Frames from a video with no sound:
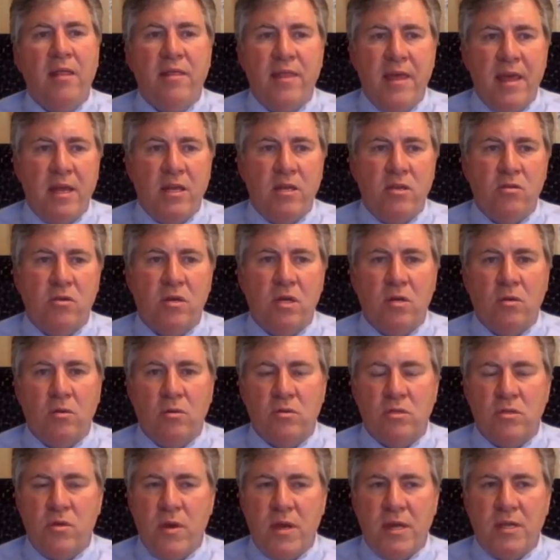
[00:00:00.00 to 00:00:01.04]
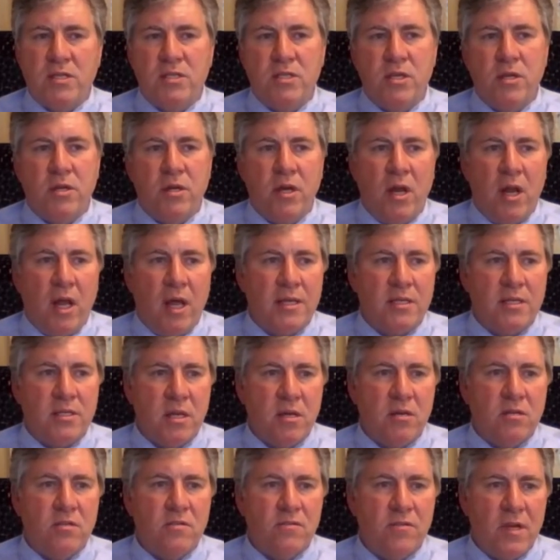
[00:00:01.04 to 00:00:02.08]
And then you can also externalize
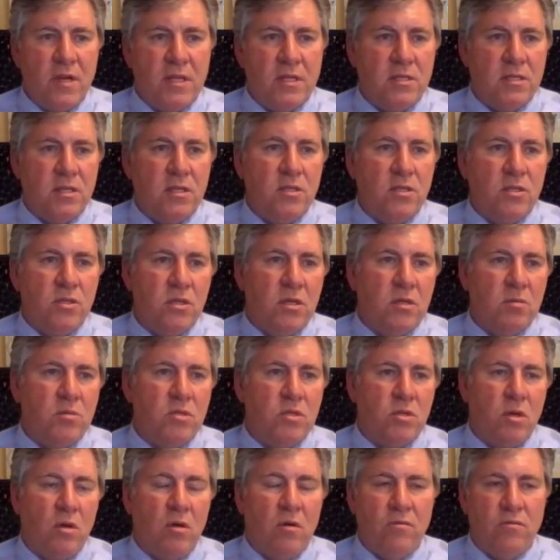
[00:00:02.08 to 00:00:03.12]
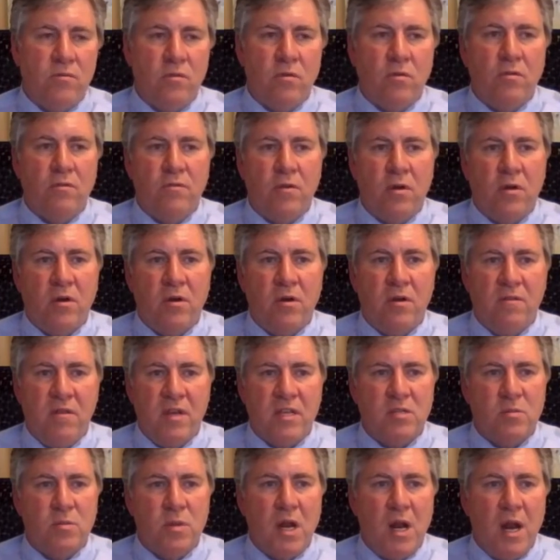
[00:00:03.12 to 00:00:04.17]
those funds in terms of your foreign
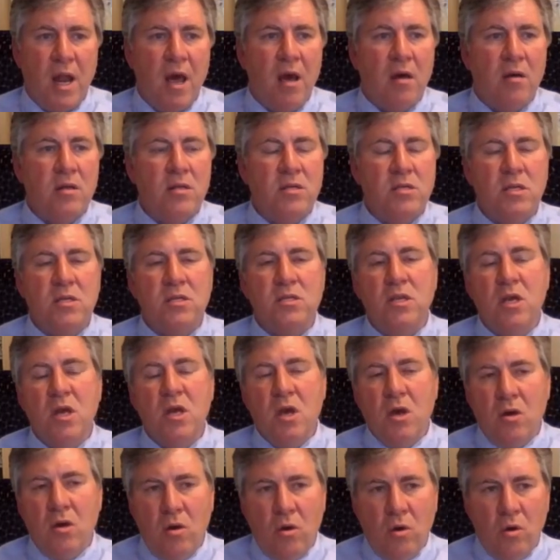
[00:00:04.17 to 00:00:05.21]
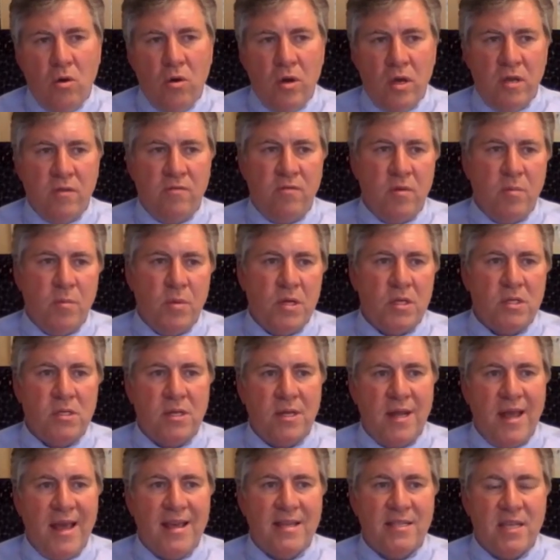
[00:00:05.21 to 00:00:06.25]
investment allowances, or if a
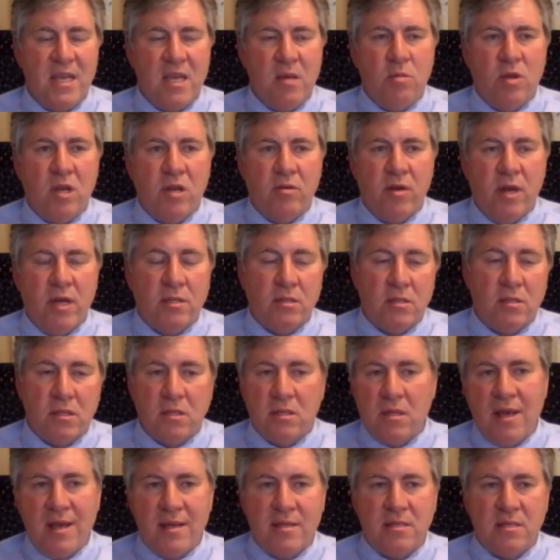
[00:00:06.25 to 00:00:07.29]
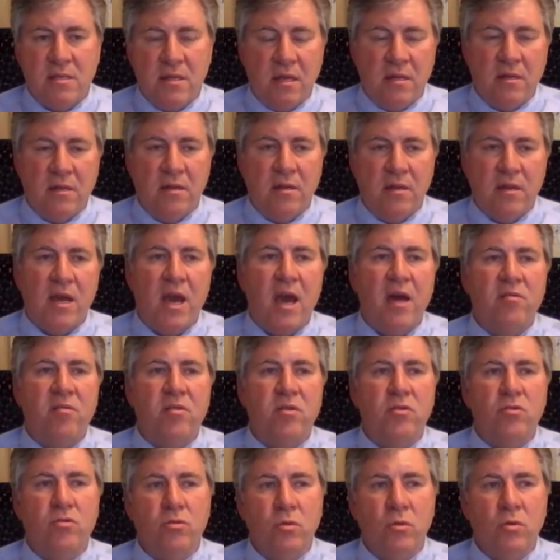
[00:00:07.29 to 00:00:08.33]
person has immigrated as under the
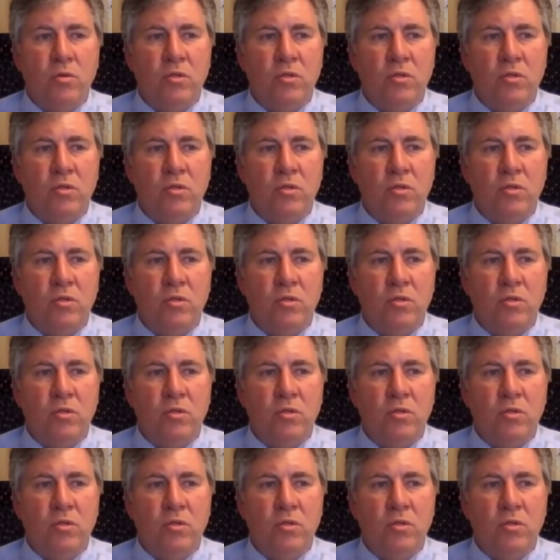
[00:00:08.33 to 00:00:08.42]
current